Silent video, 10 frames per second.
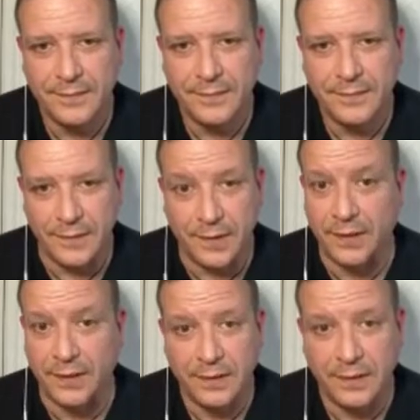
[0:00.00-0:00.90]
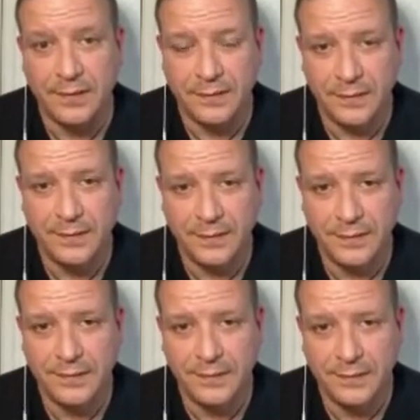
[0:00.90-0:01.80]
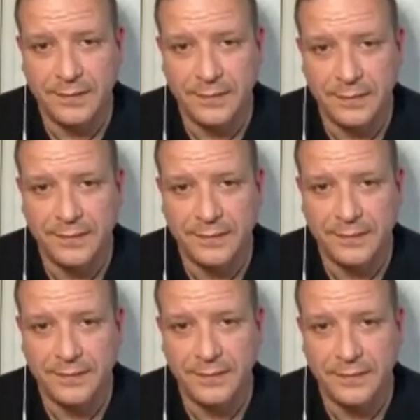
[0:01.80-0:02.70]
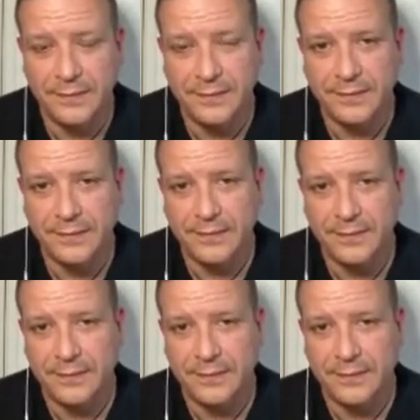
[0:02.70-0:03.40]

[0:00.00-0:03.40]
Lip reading: This person isn't speaking.